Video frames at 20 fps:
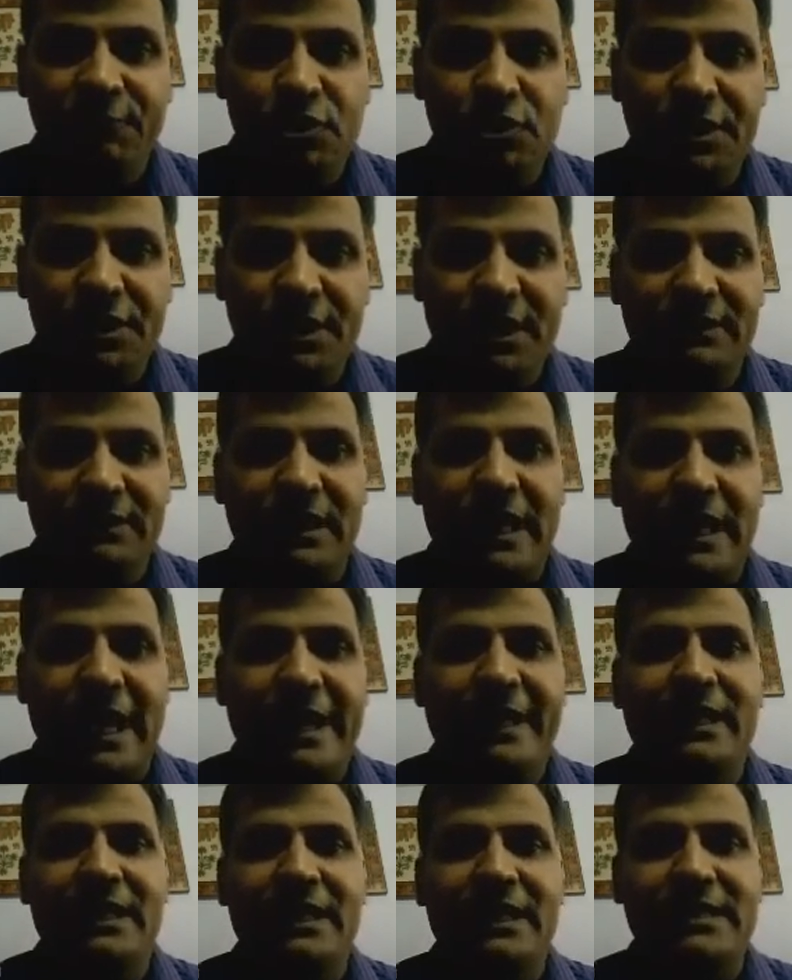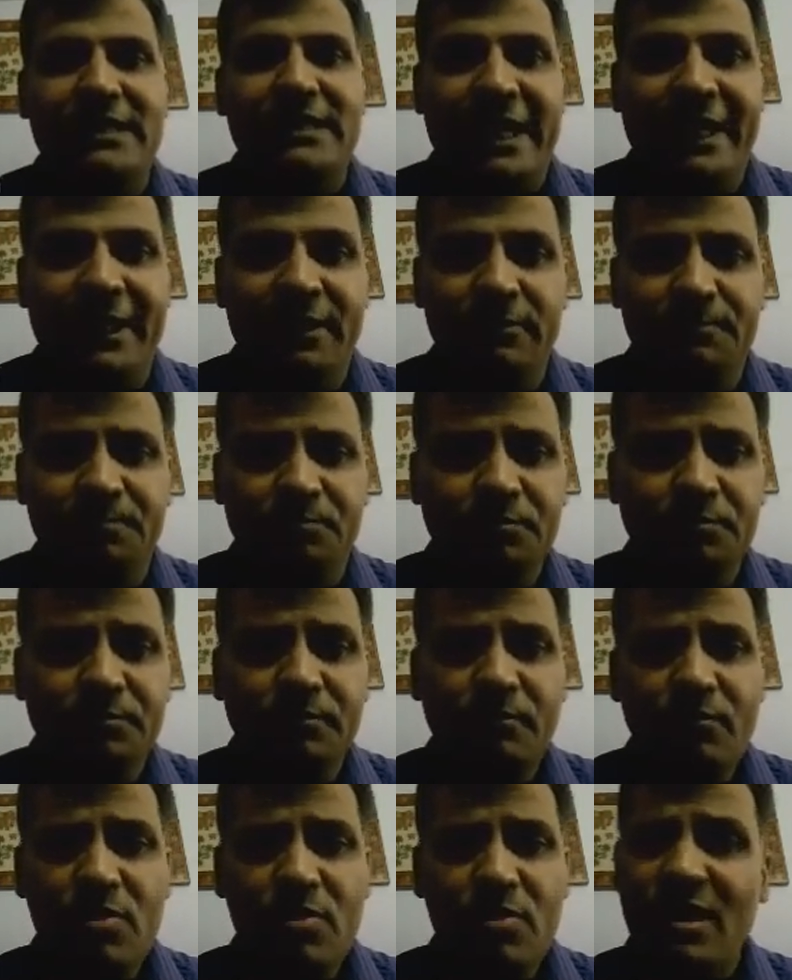you see on the right hand side,
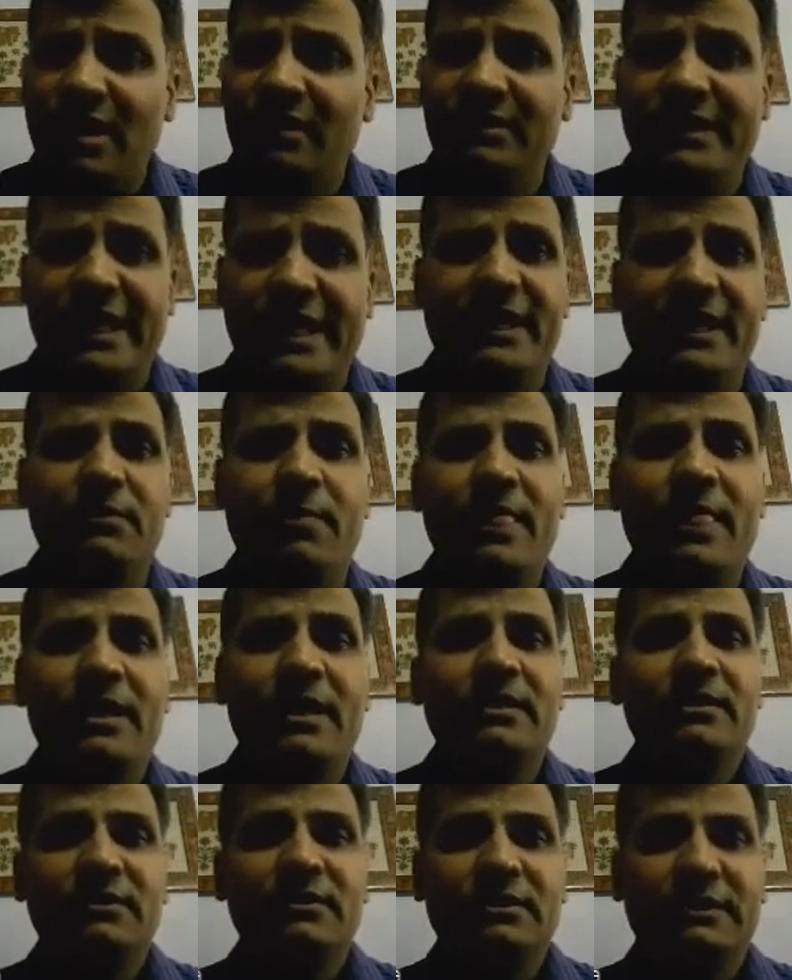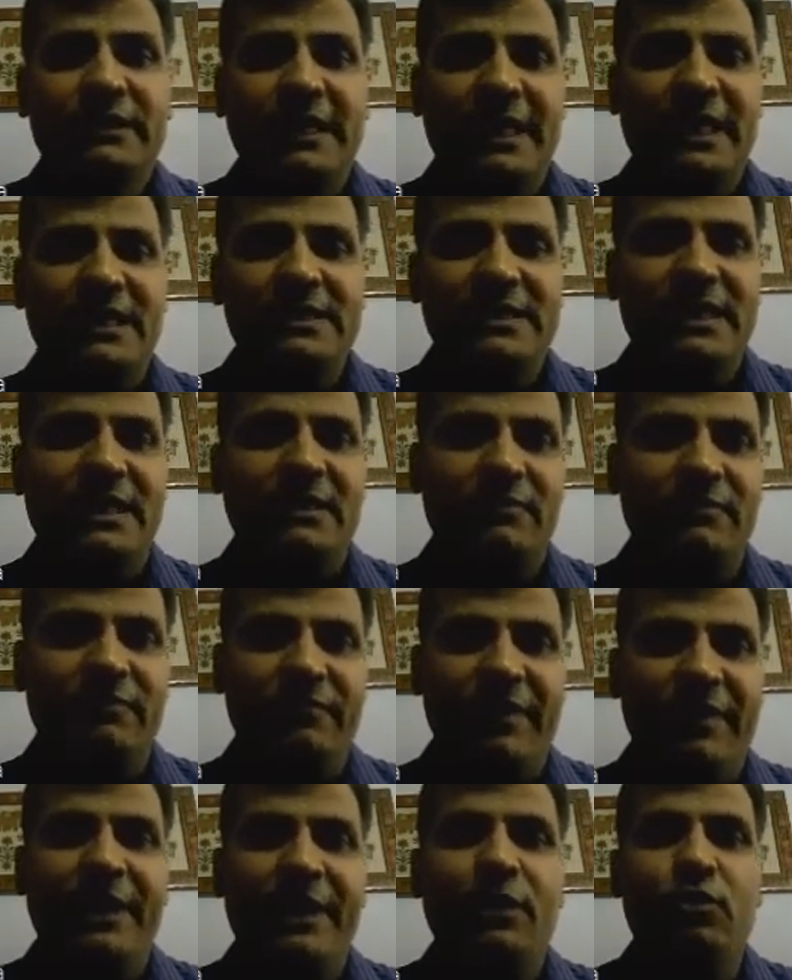then there is a
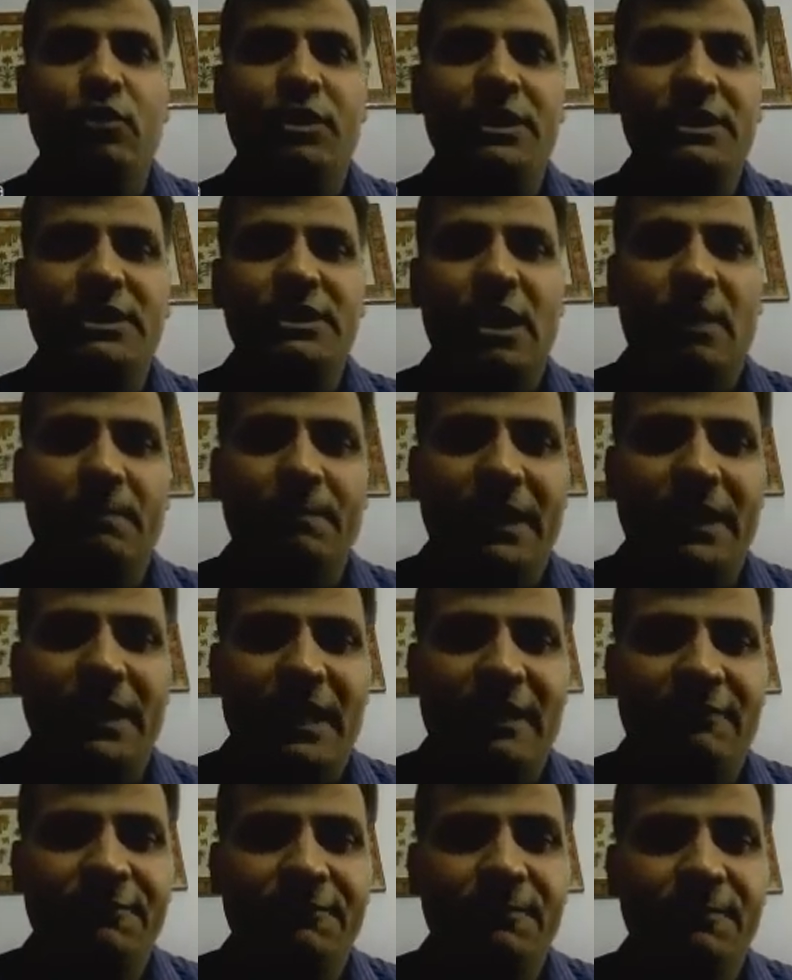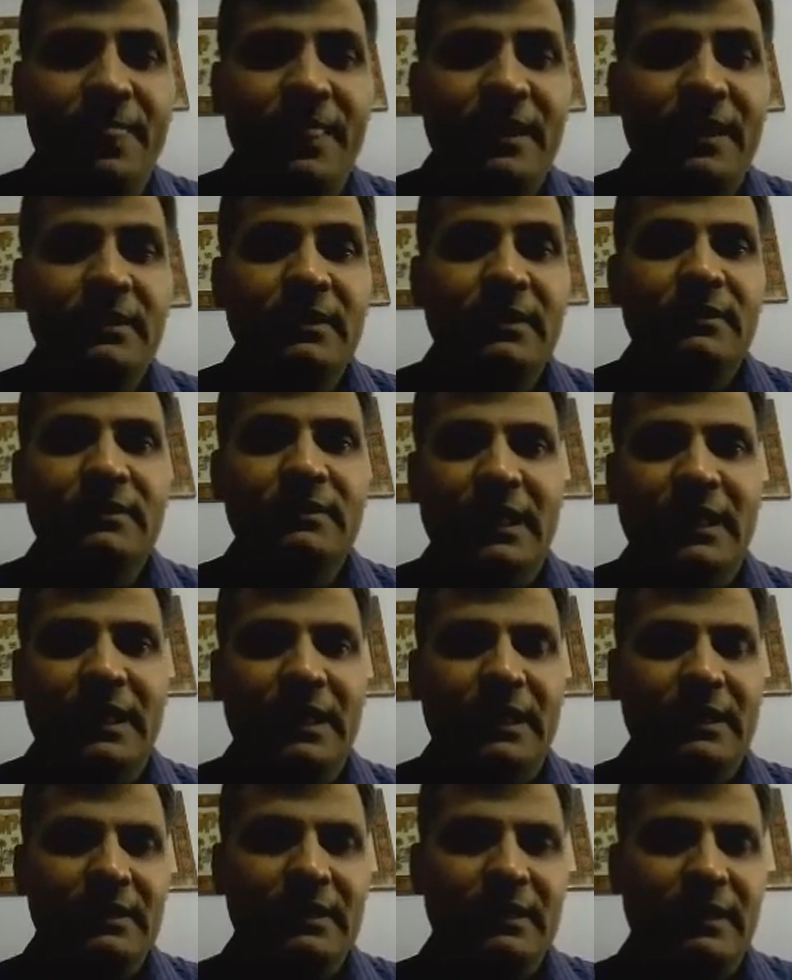very good example of
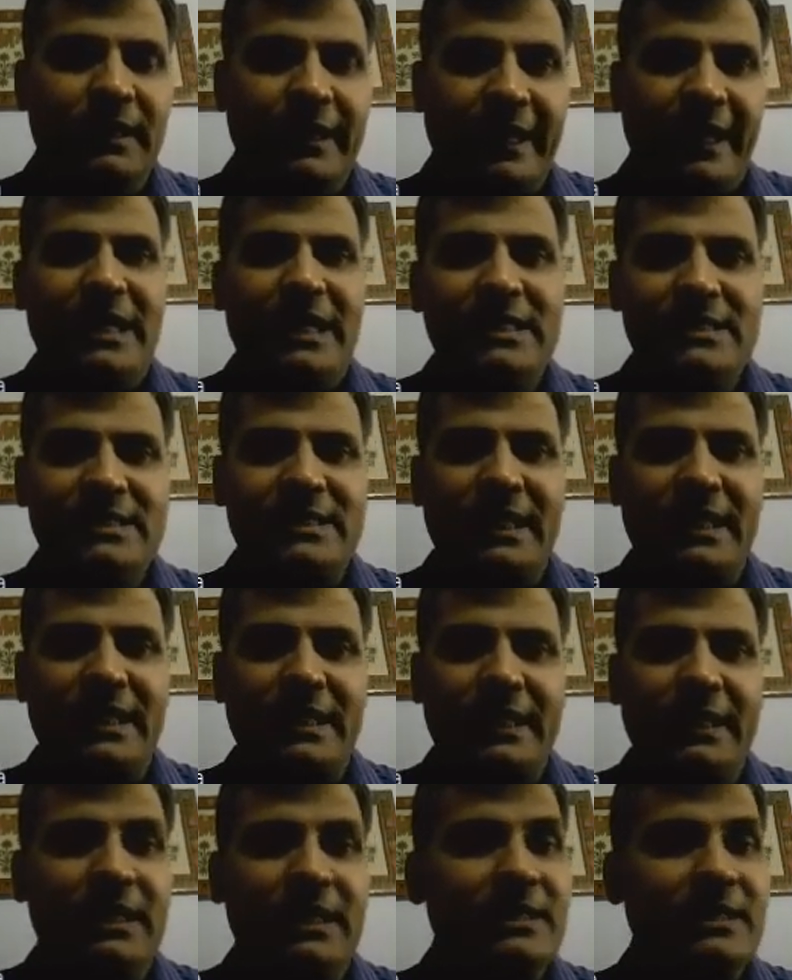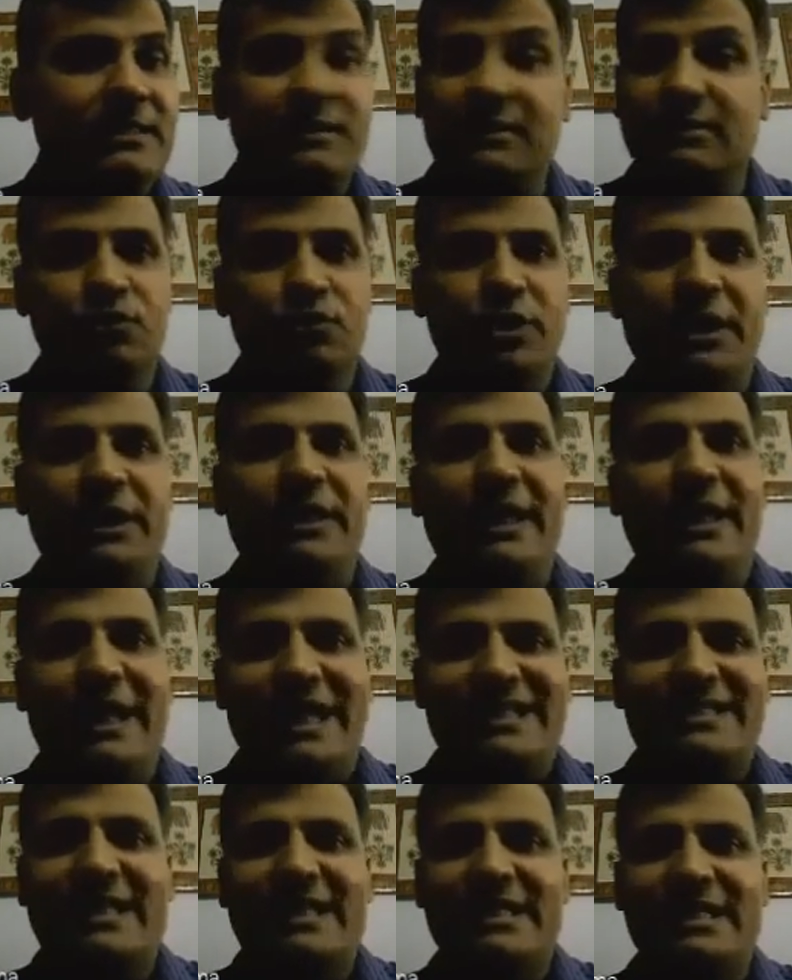the Rayleigh scattering,
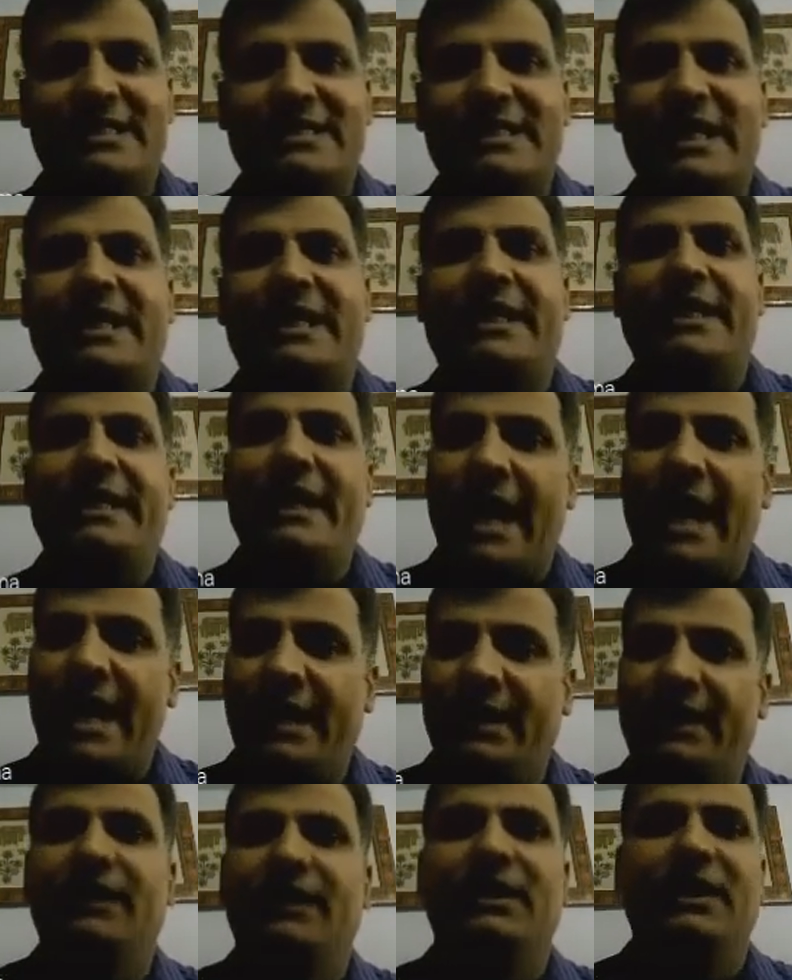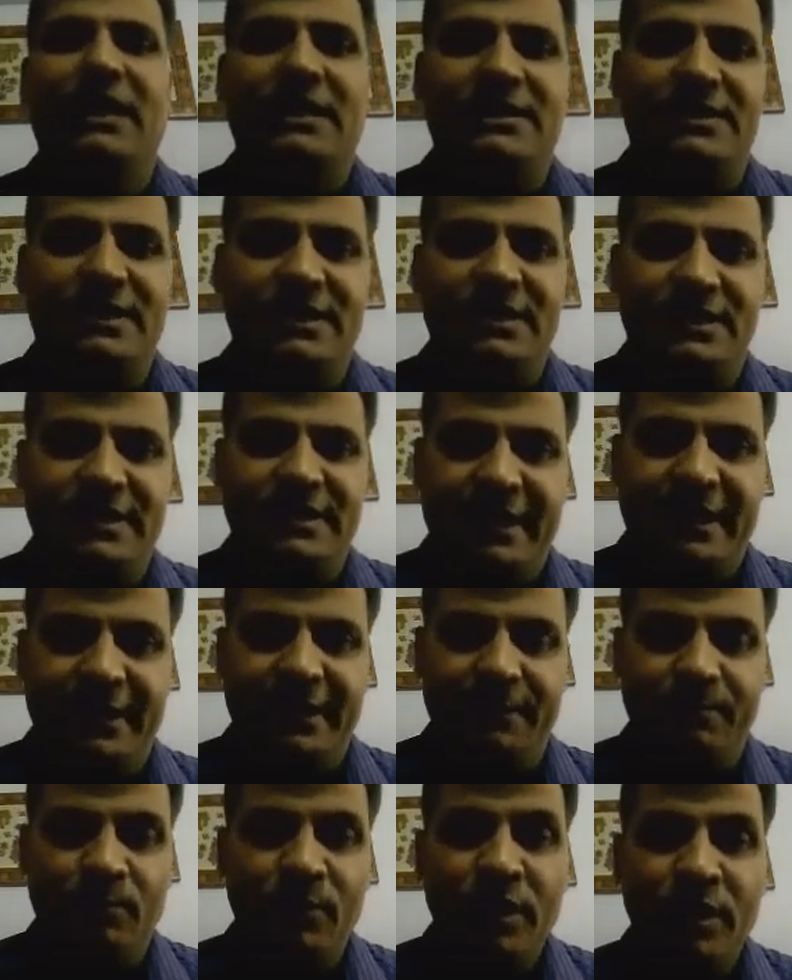elastic scattering and inelastic scattering.
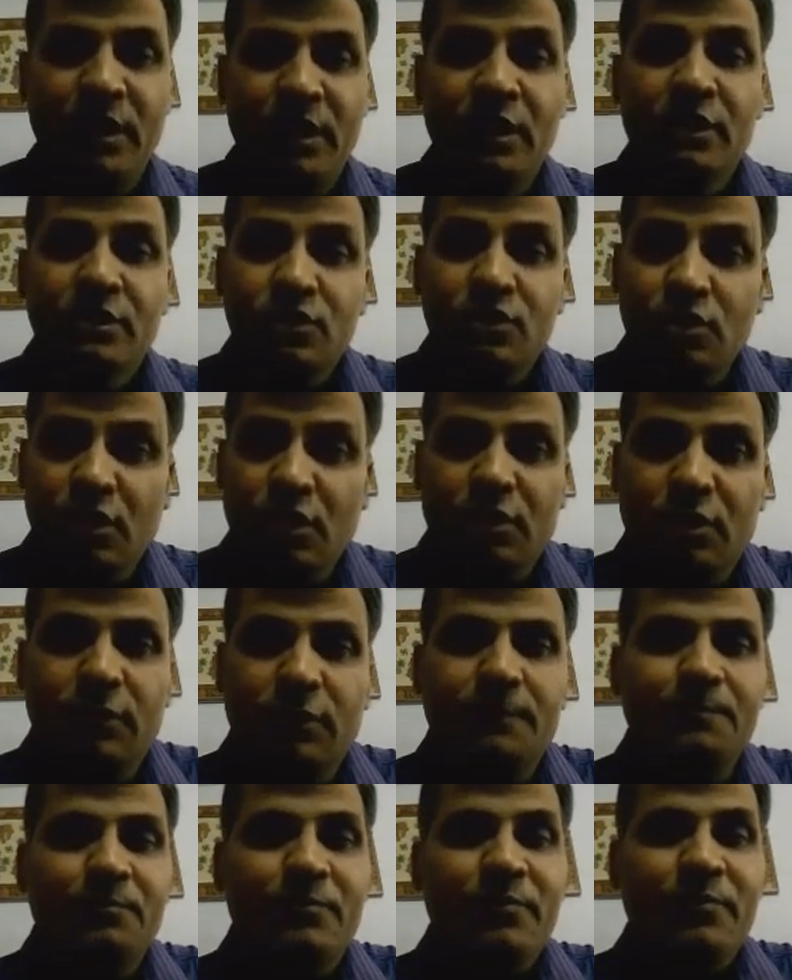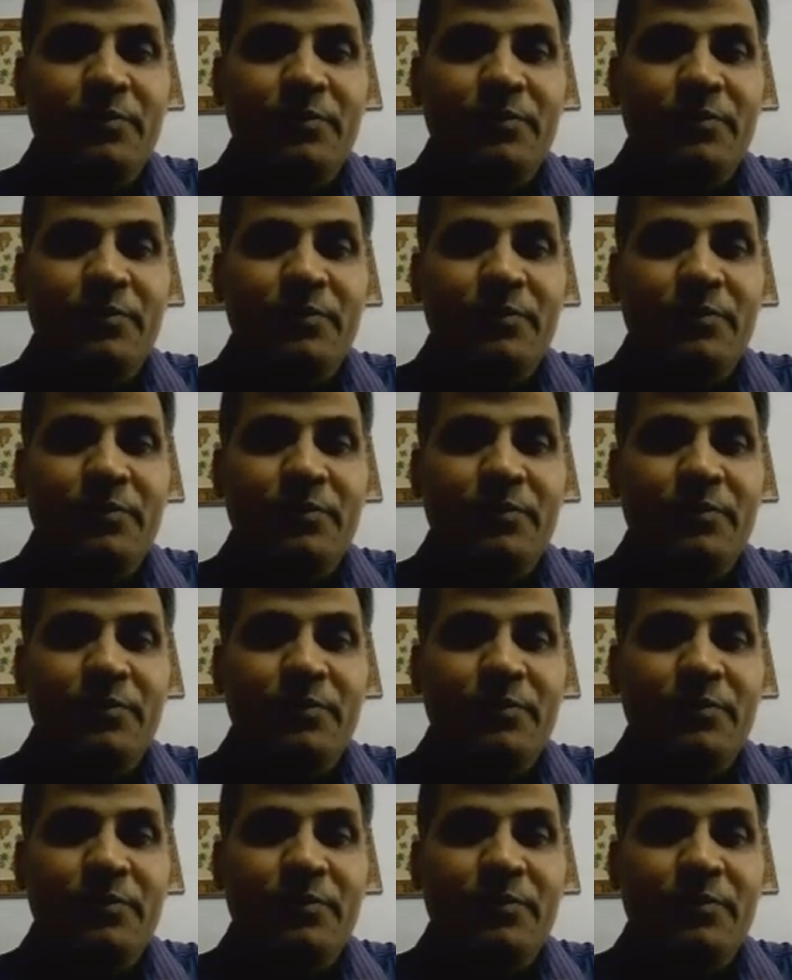So